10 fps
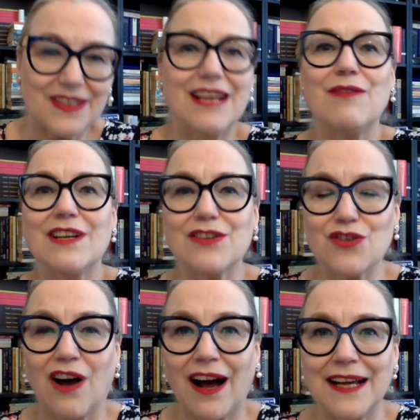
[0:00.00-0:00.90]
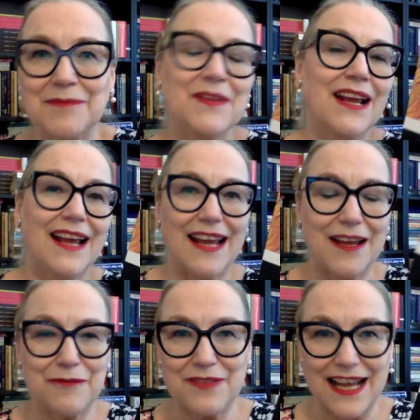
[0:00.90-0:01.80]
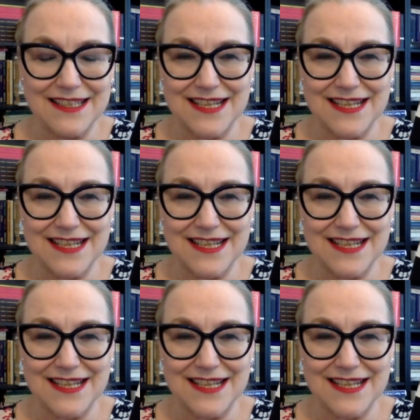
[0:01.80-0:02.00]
give it a try if that